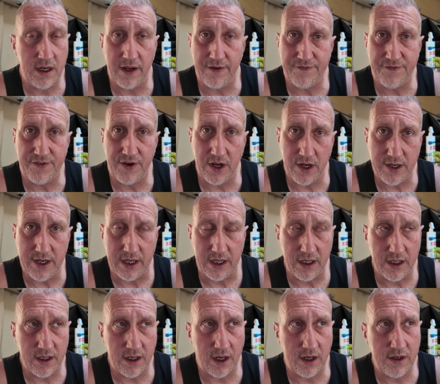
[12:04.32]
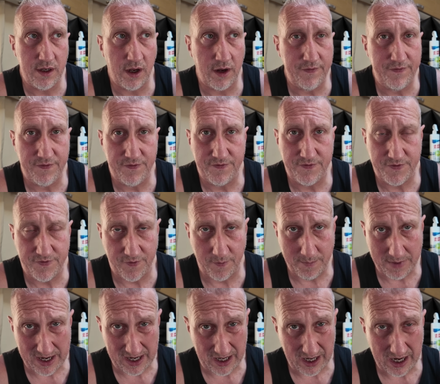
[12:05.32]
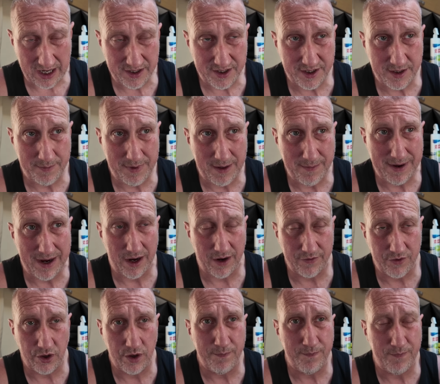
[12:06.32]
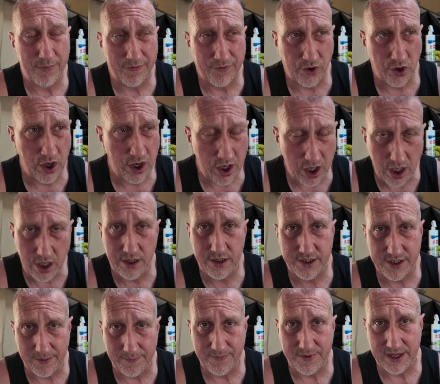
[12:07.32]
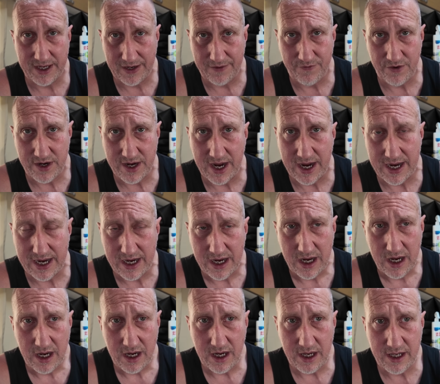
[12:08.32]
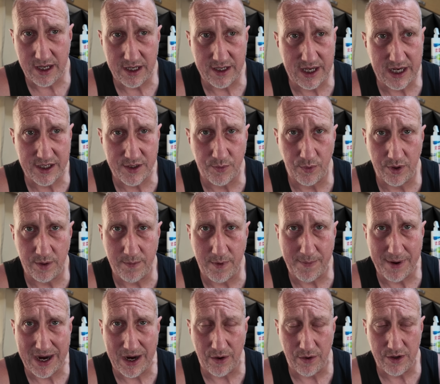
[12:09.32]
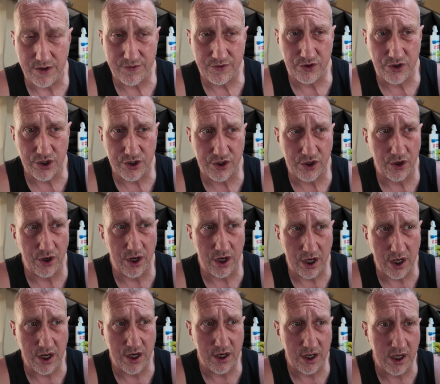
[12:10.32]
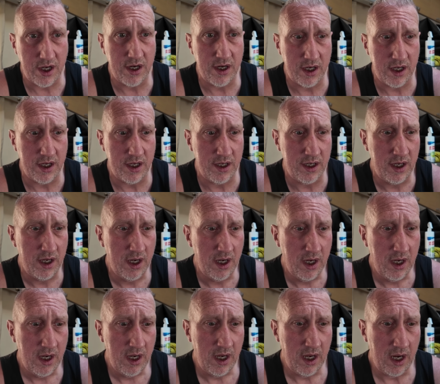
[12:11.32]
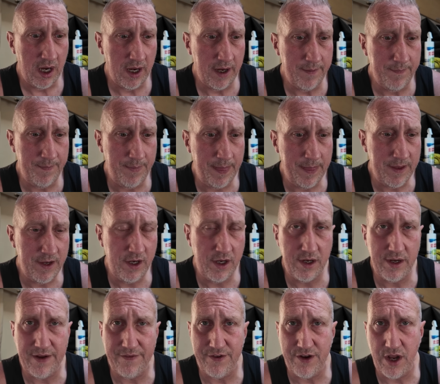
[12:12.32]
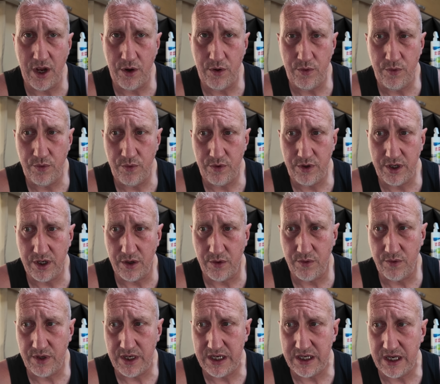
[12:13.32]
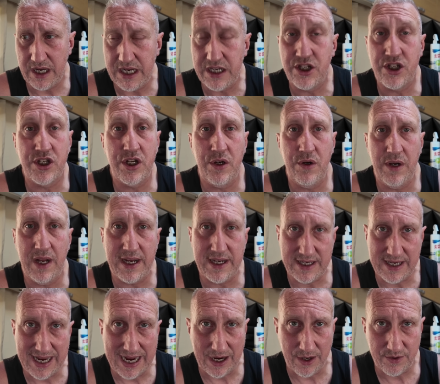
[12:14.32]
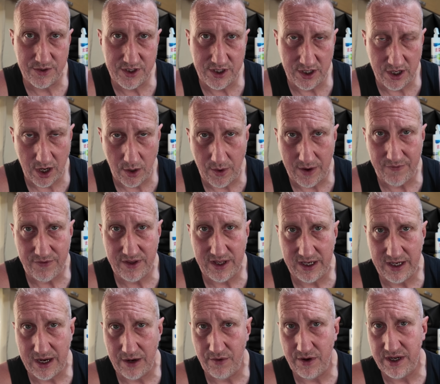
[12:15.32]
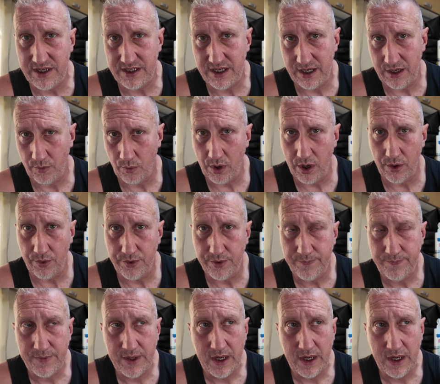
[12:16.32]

love learning. Life for me has to be about, I've got to learn something every day. And that's what I'm about. I've just got to learn. You'll never know, it's too late now to know everything there is in the world.